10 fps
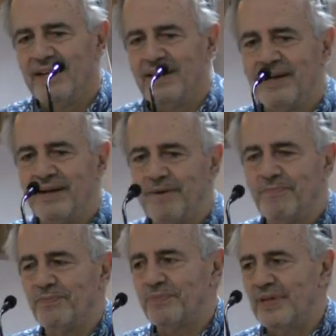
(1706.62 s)

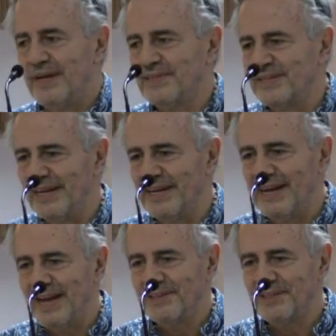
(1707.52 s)
Um, It's an
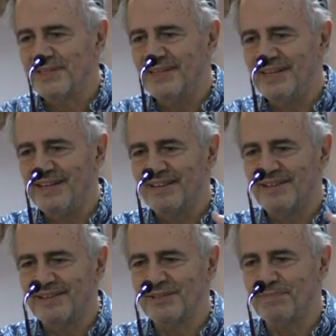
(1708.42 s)
inland sea
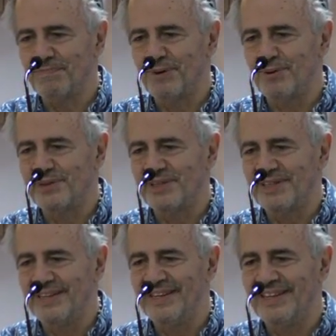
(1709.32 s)
that's
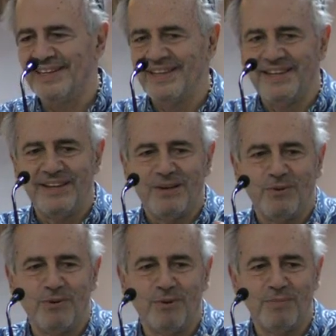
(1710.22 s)
supposedly
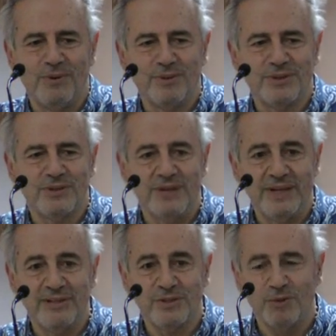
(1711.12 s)
almost,
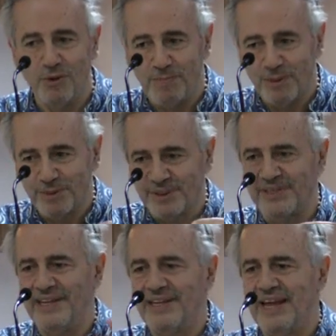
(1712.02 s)
it's almost
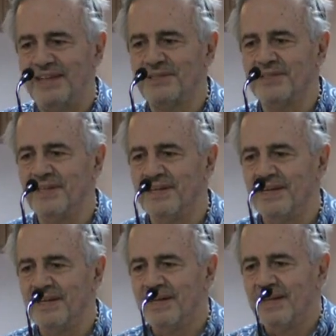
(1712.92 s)
an inland sea.
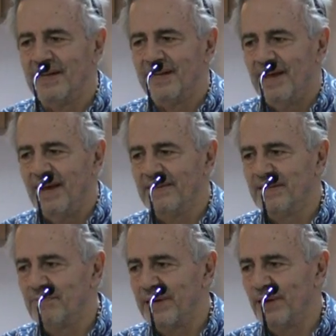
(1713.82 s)
And
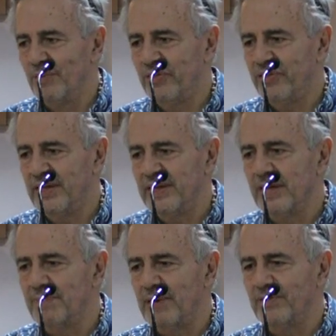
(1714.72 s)
in my own thinking
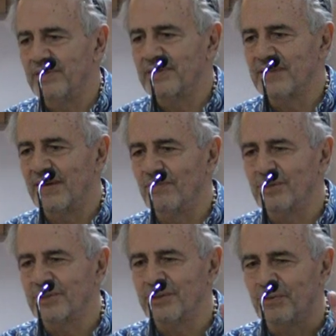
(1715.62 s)
about this, I've
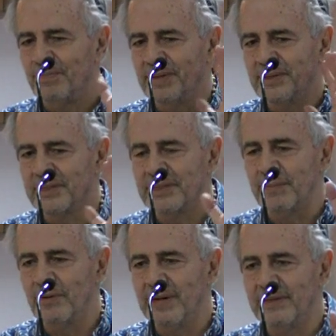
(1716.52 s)
also been
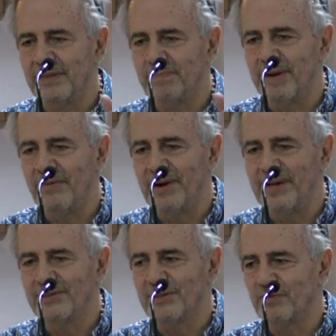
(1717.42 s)
stimulated by
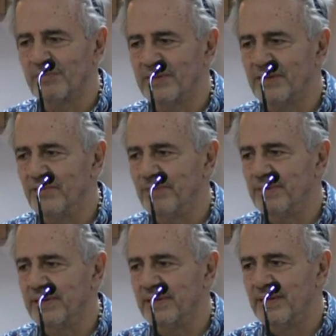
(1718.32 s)
writers from the
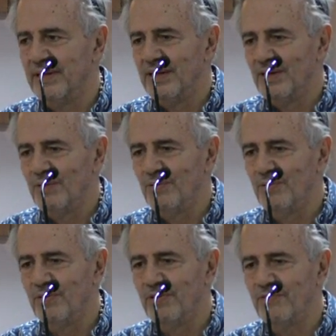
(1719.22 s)
Caribbean
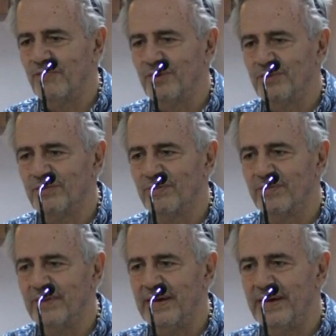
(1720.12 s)
who refer
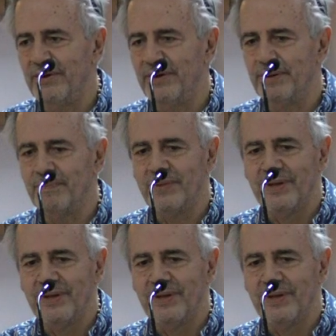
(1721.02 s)
to their um,